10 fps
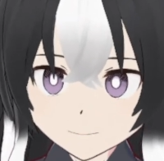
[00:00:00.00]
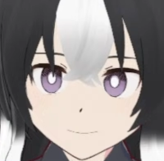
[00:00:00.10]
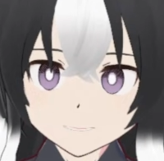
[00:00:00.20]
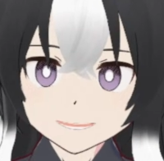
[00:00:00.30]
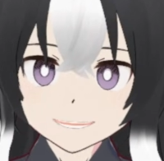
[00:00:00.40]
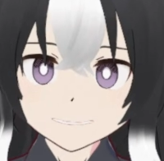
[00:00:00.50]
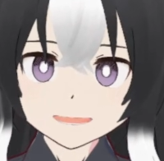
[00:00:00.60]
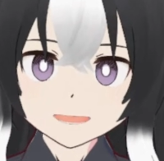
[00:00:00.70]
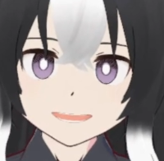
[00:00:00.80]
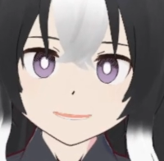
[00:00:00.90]
they usually
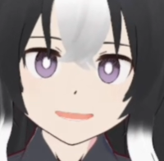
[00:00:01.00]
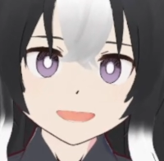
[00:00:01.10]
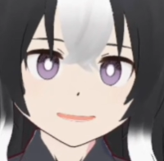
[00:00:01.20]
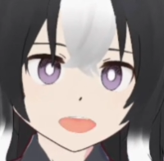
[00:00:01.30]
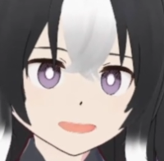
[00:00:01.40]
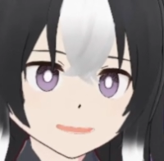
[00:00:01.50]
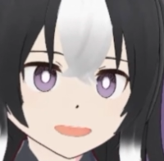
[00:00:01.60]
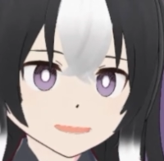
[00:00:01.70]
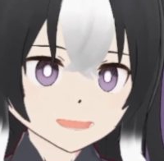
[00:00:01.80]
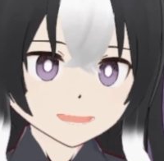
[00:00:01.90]
have like long
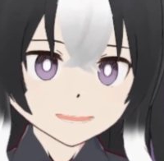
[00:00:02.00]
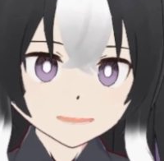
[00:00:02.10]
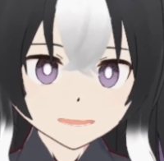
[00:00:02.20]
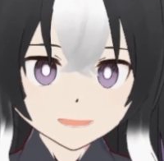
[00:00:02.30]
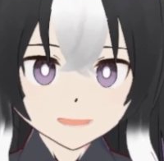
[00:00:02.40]
dark hair,